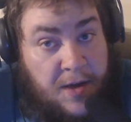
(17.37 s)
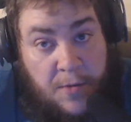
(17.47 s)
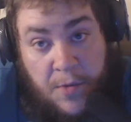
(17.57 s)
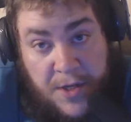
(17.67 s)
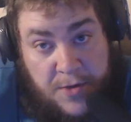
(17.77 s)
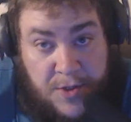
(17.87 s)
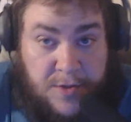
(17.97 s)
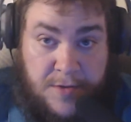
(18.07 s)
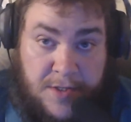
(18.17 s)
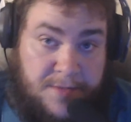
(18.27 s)
one you
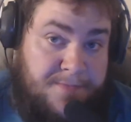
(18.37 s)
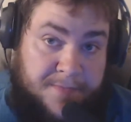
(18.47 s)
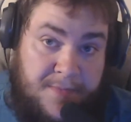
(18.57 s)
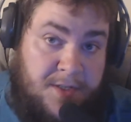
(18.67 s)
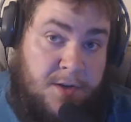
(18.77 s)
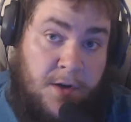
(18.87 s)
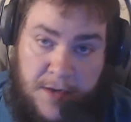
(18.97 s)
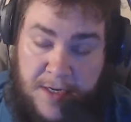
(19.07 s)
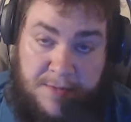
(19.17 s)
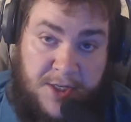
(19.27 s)
choose. They're all
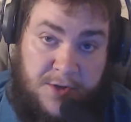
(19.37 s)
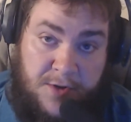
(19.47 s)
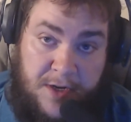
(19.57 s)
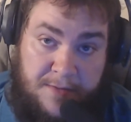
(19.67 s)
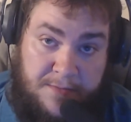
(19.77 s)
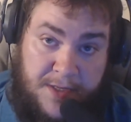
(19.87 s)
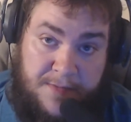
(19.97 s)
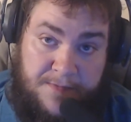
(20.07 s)
gonna be streams.